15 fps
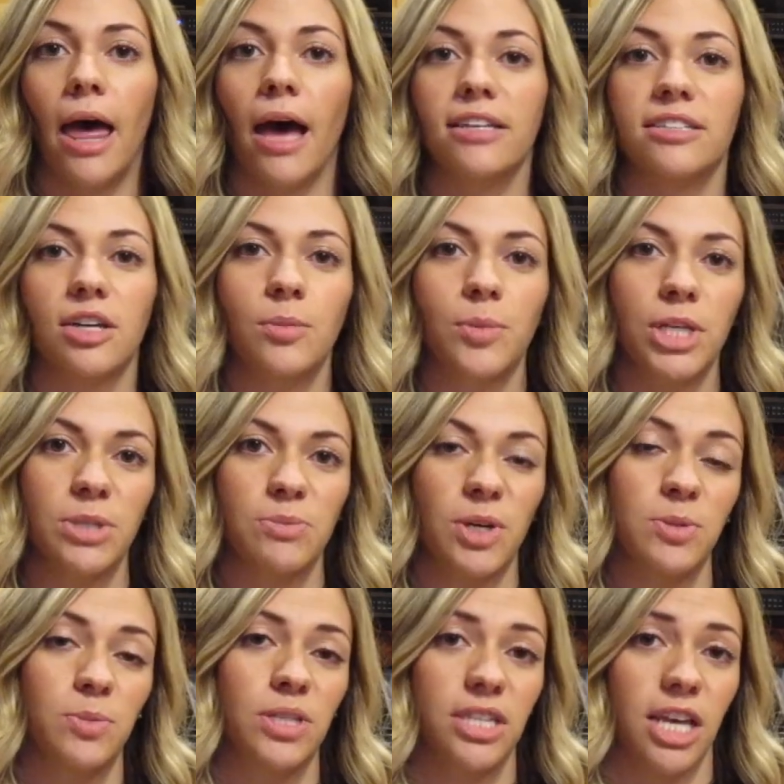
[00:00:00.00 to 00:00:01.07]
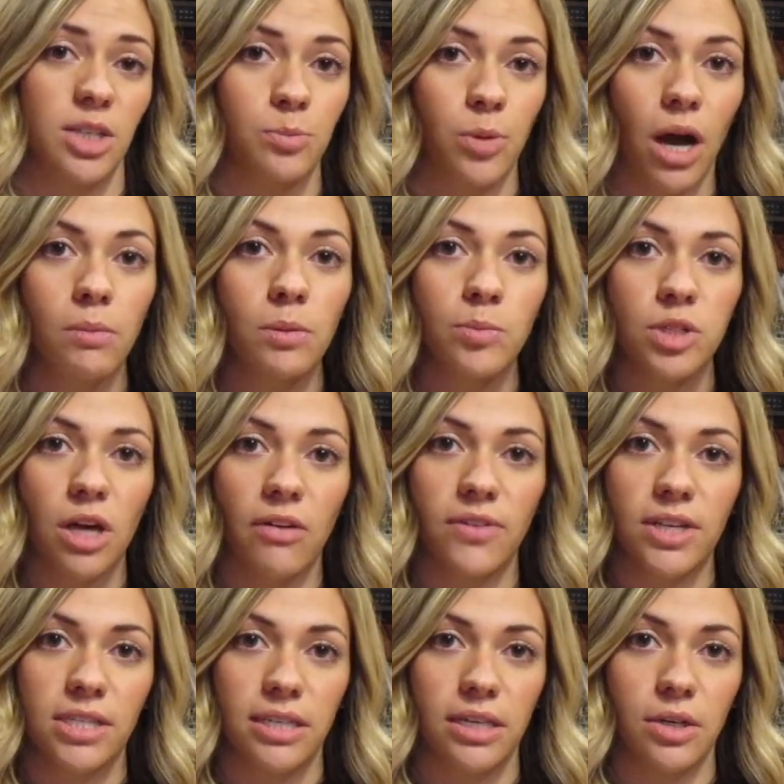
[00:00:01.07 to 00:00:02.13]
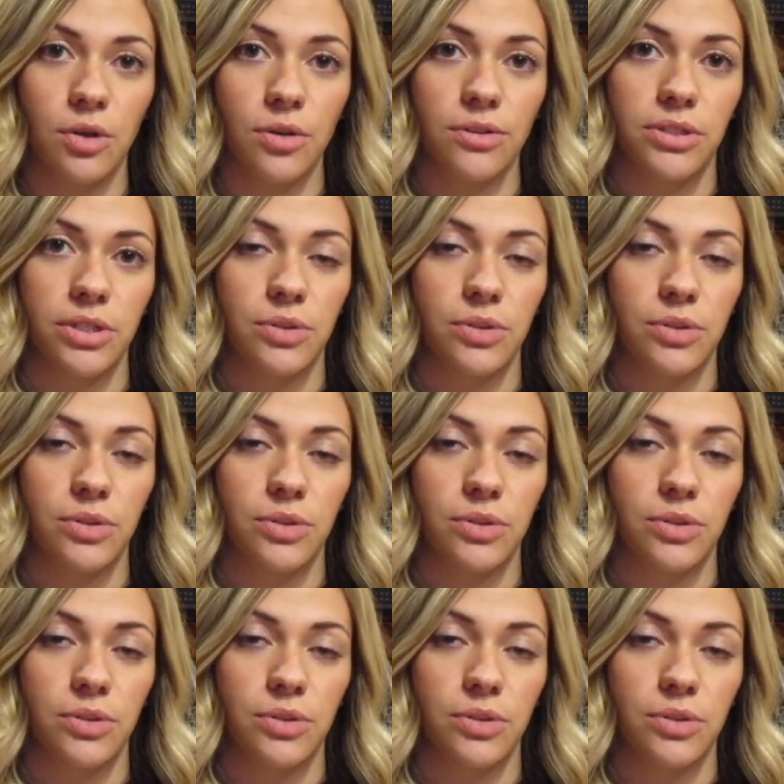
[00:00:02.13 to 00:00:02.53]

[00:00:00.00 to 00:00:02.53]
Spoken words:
SLPs must possess problem-solving skills